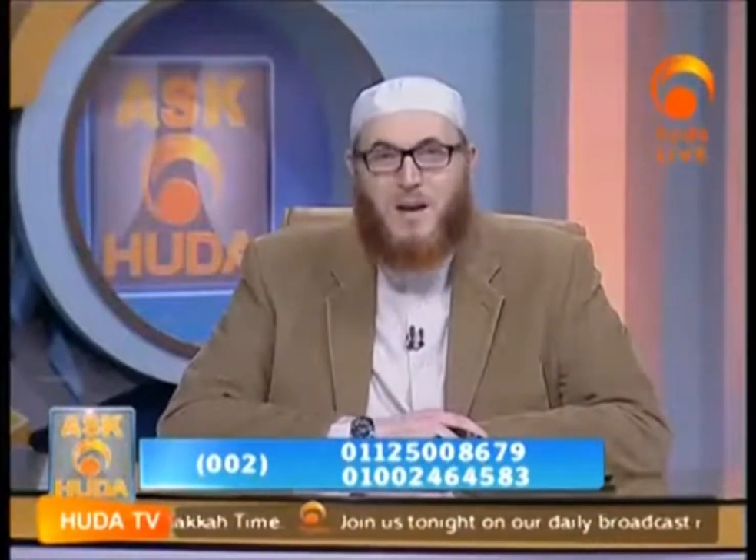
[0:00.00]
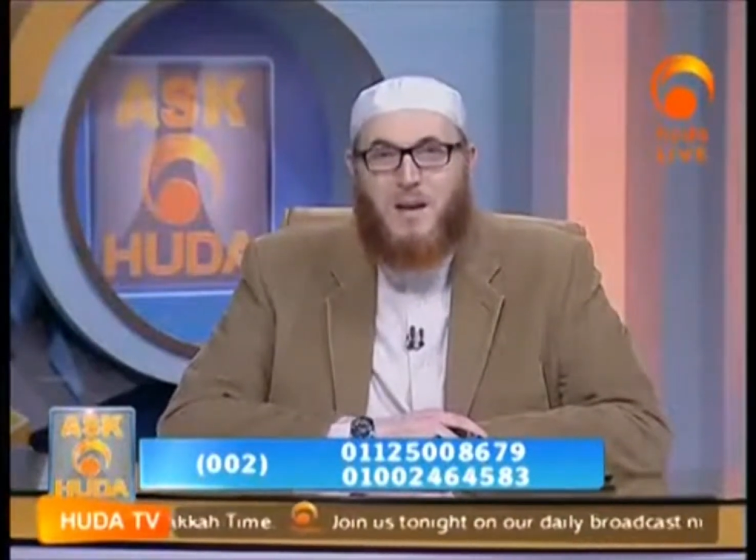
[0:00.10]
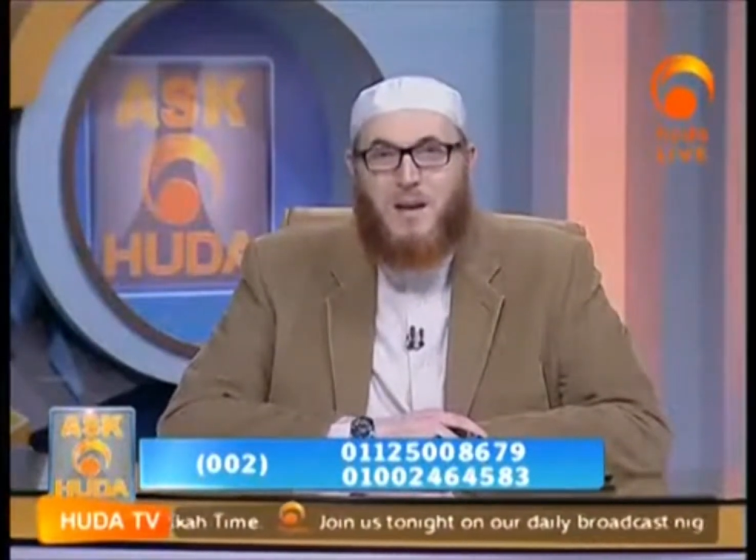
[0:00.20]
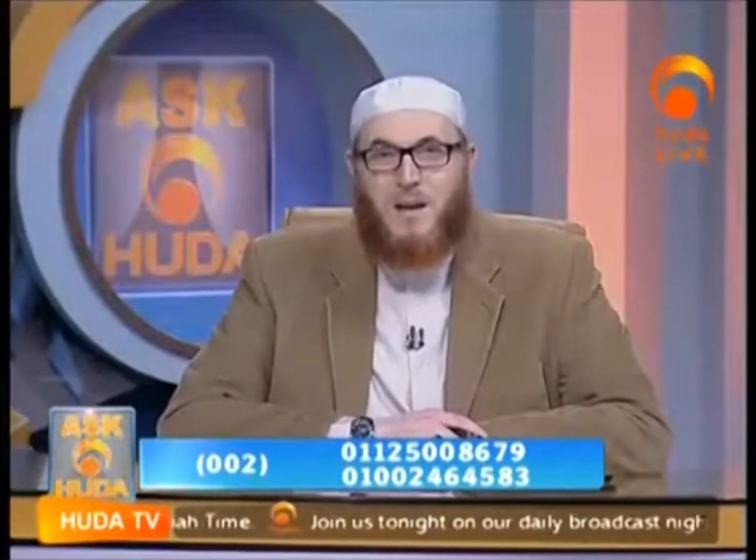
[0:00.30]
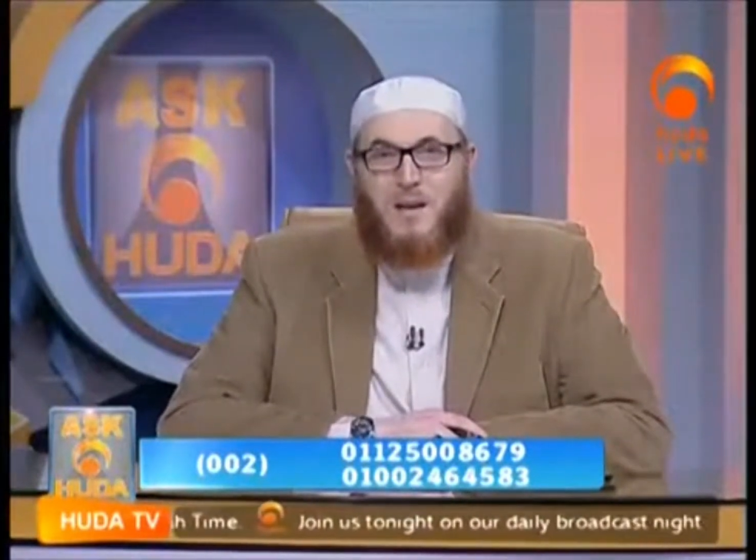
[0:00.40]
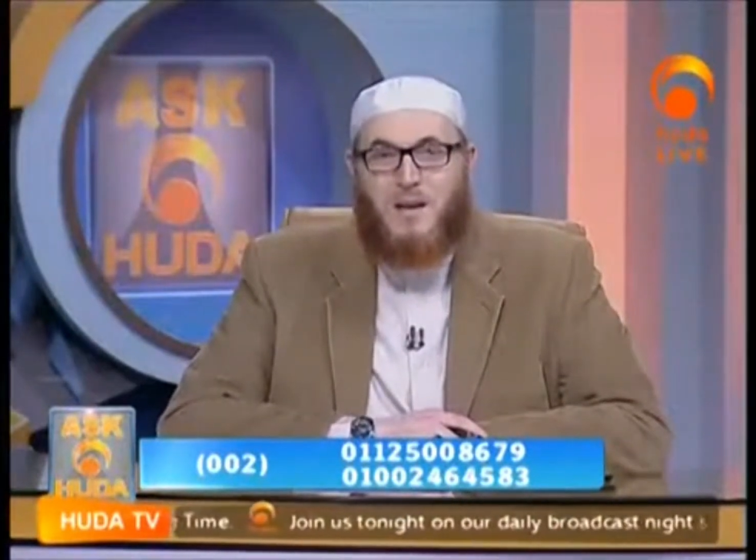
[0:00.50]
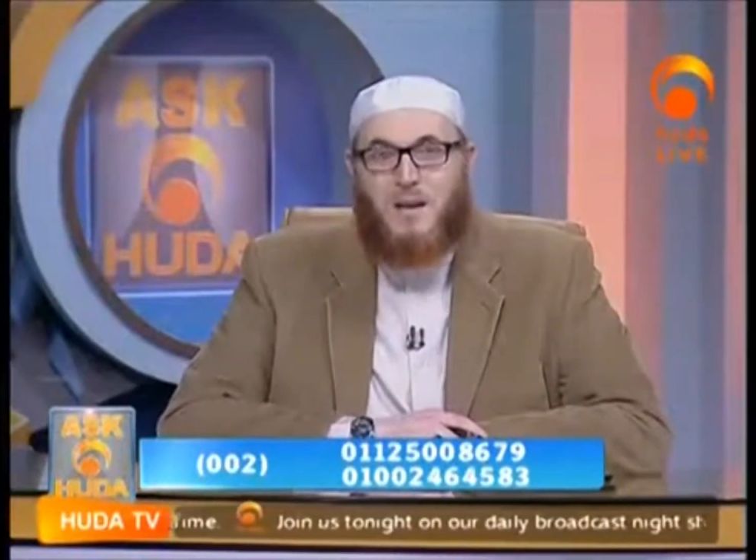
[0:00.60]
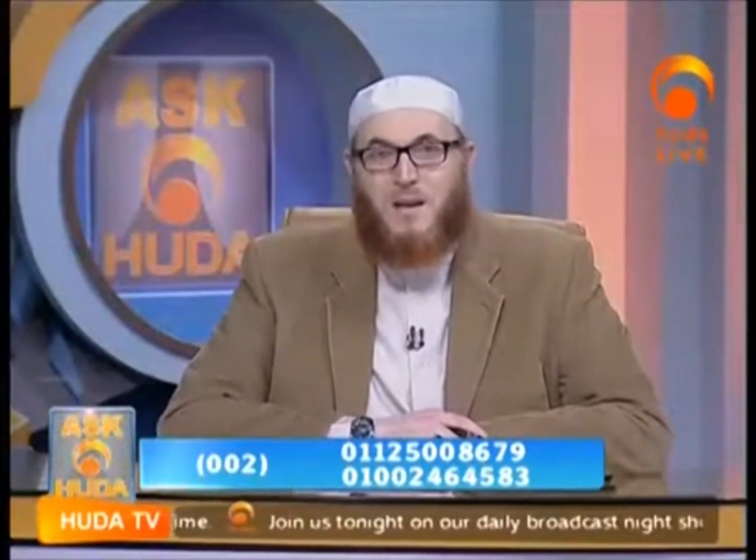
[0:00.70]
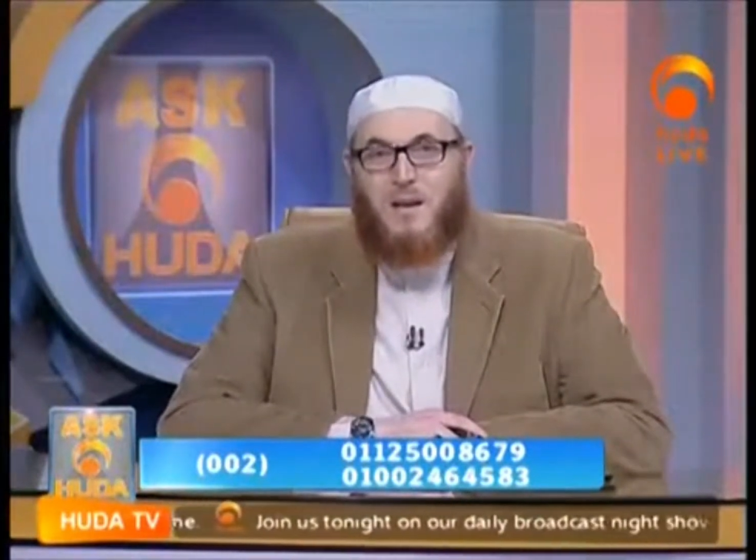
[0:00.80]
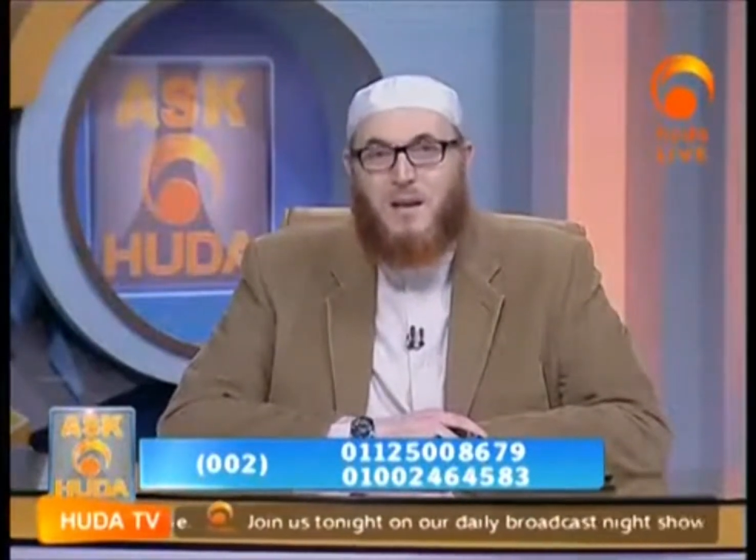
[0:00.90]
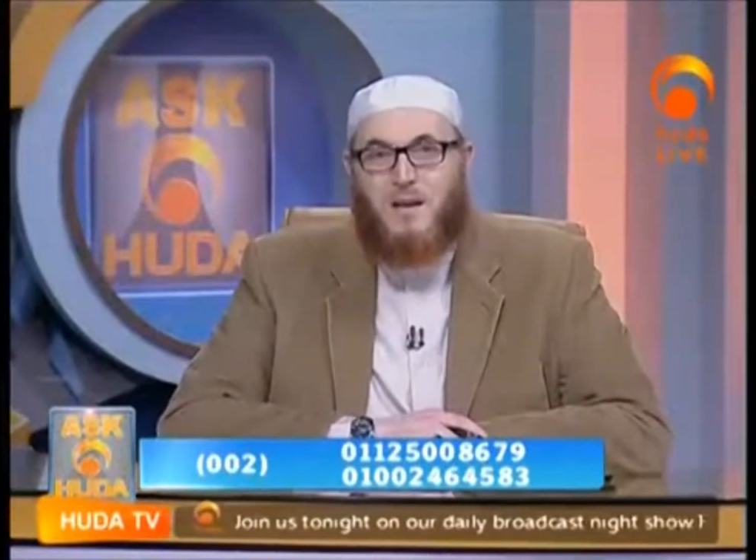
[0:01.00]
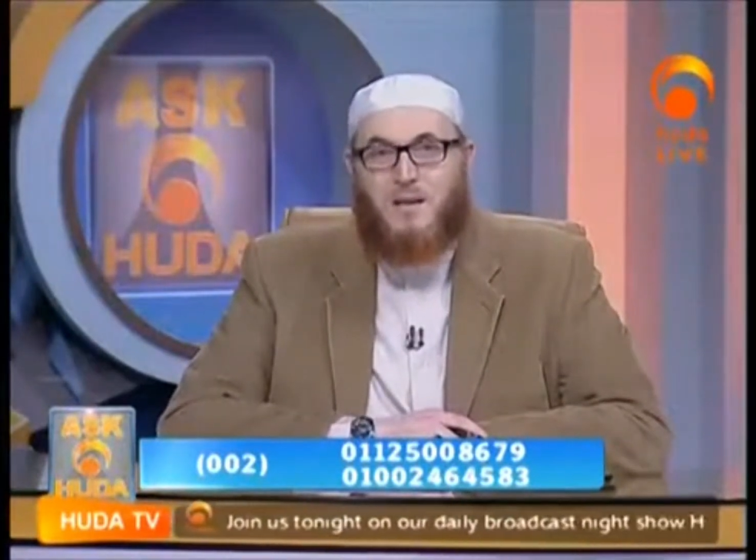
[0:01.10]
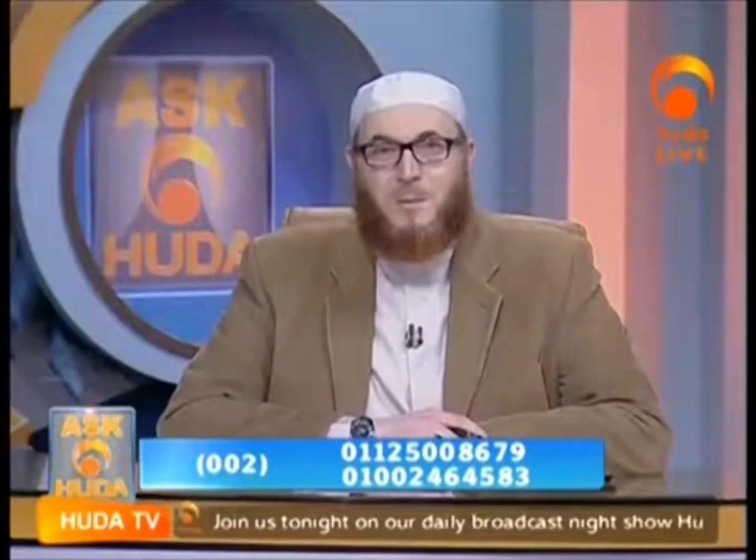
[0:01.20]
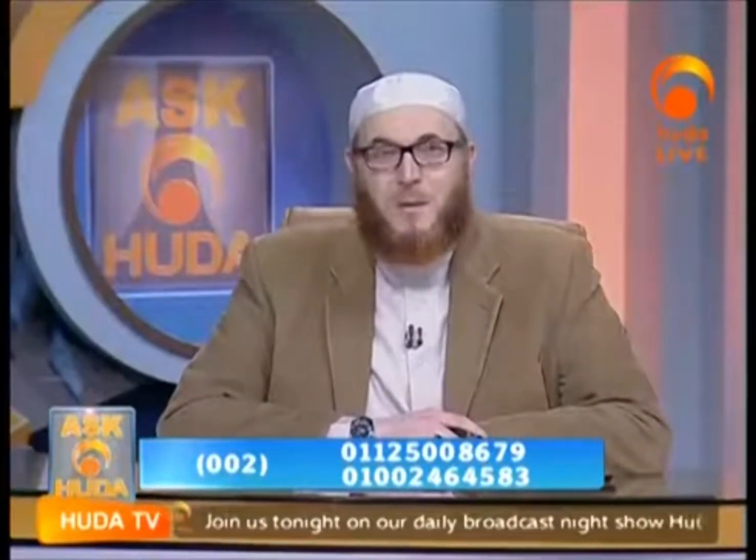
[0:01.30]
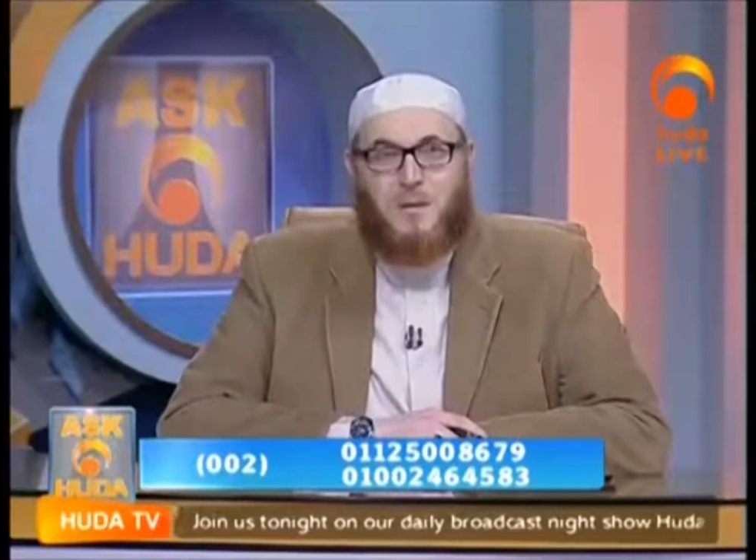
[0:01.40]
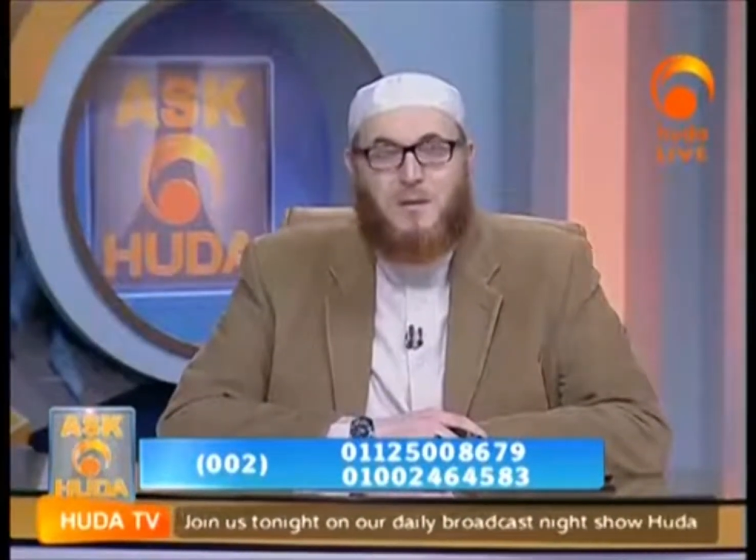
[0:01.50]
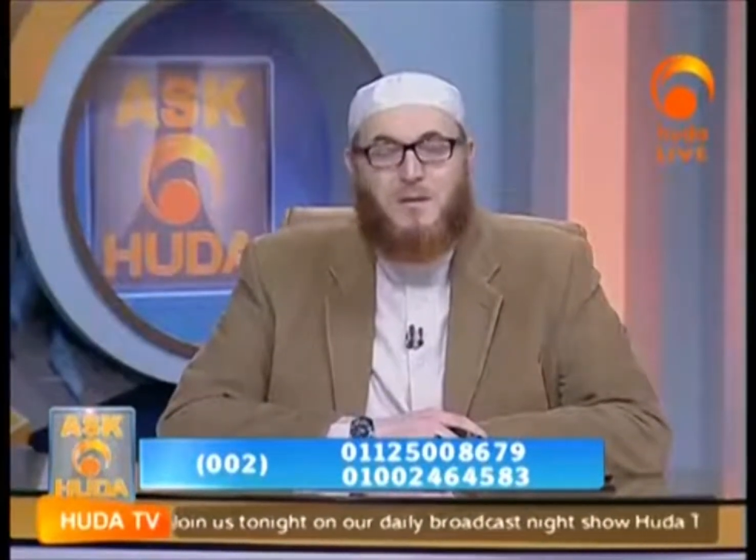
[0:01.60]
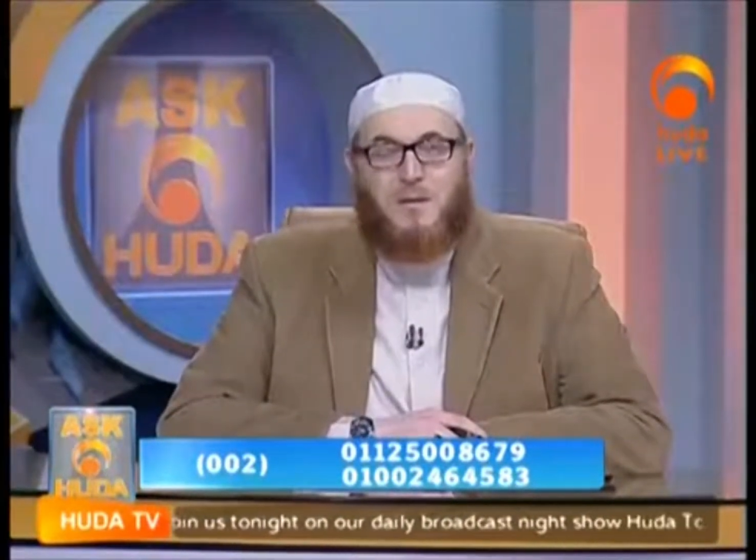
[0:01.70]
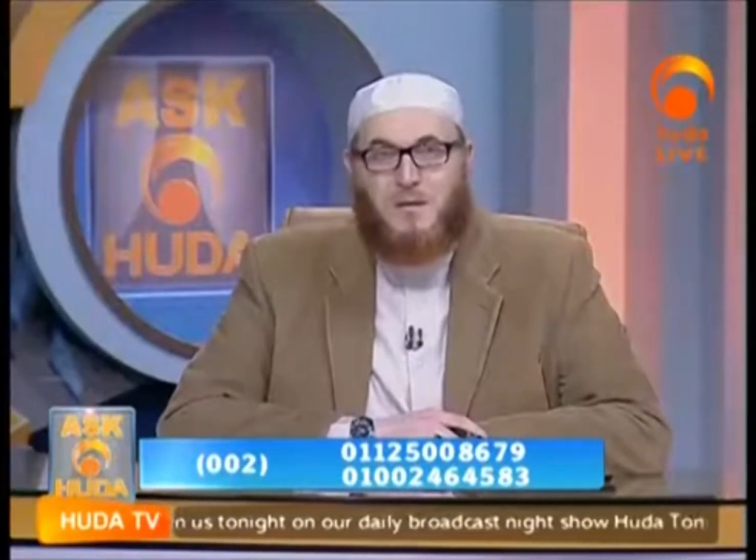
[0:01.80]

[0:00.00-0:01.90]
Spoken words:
And his parents